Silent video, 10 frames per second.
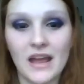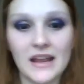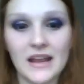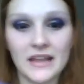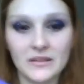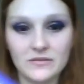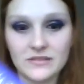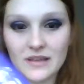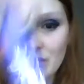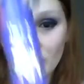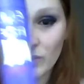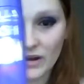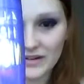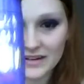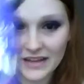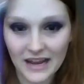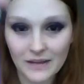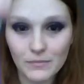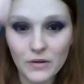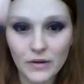and I use a Mua one.
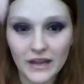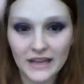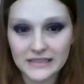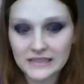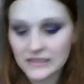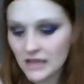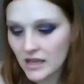Again, Mua is